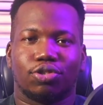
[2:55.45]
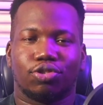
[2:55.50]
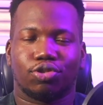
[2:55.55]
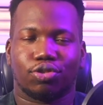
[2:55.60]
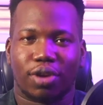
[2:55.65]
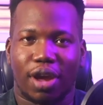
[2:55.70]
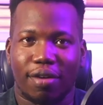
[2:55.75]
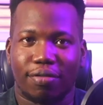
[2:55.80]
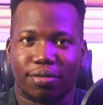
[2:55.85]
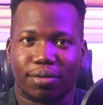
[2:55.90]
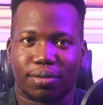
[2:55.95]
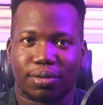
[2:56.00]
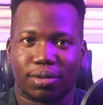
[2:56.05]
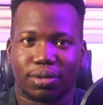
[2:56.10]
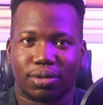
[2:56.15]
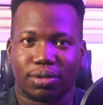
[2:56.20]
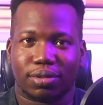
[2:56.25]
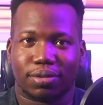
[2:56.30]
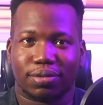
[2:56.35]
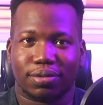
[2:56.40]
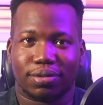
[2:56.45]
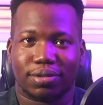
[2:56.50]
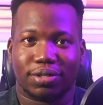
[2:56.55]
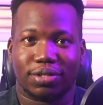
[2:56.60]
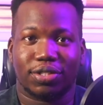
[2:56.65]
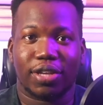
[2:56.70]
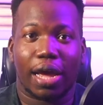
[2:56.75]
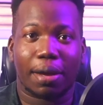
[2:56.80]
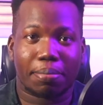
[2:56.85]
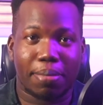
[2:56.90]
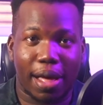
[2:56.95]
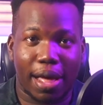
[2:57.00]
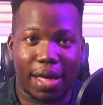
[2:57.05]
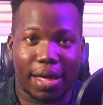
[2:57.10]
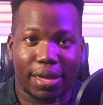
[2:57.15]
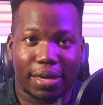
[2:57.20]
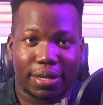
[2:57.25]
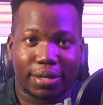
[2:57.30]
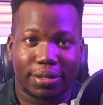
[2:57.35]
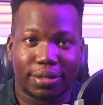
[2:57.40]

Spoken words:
travel. Japa.